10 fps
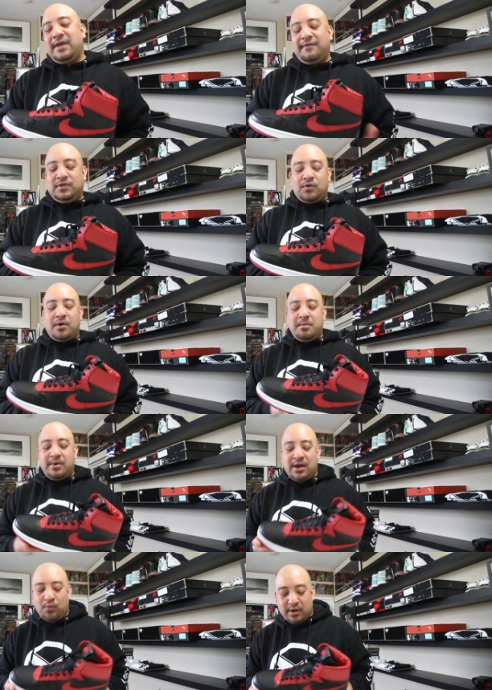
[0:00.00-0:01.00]
if Jordan
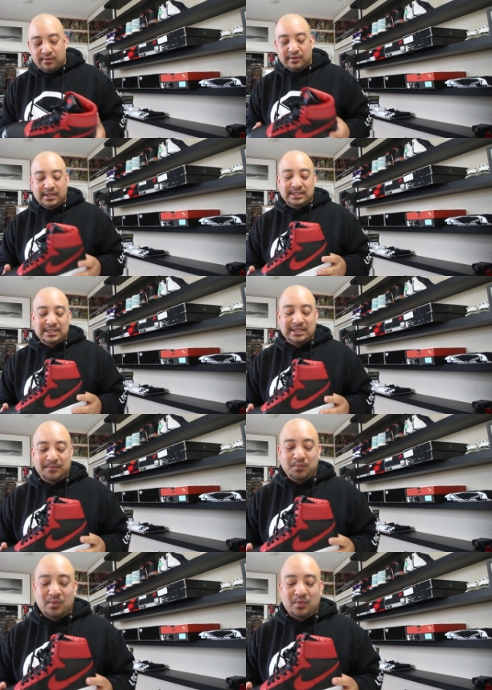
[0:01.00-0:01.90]
Brand were to release it.